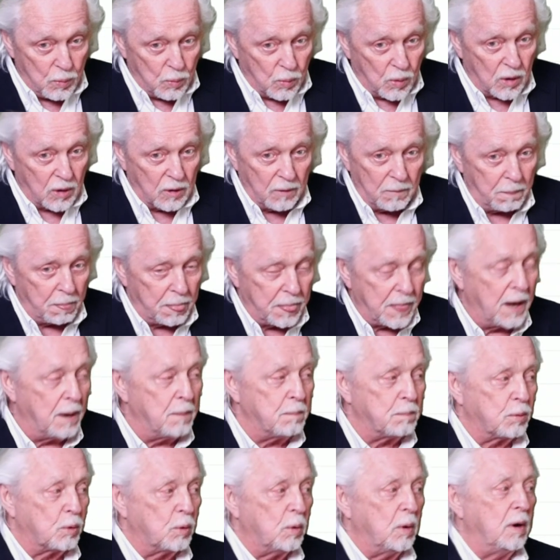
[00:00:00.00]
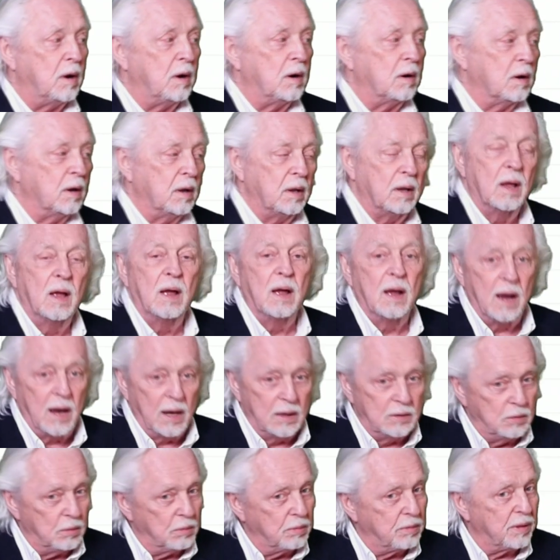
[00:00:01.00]
word, temporarily. I
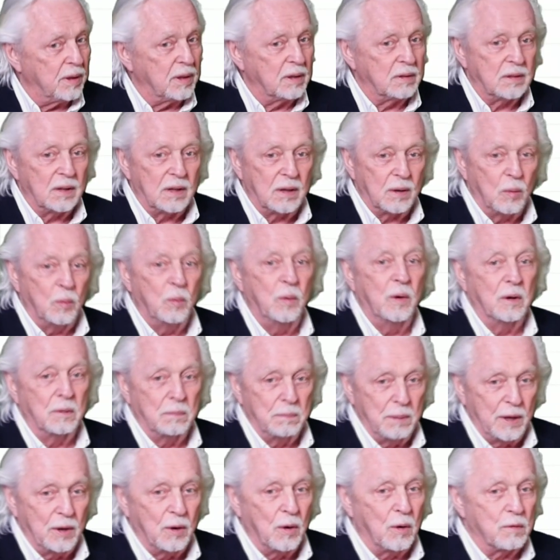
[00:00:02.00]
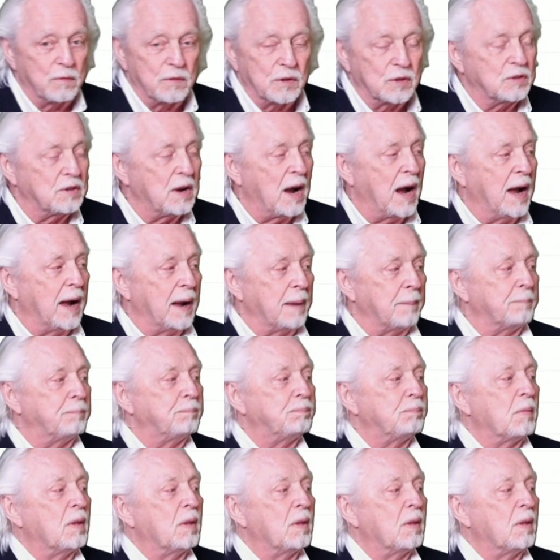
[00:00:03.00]
do think that it will be over time.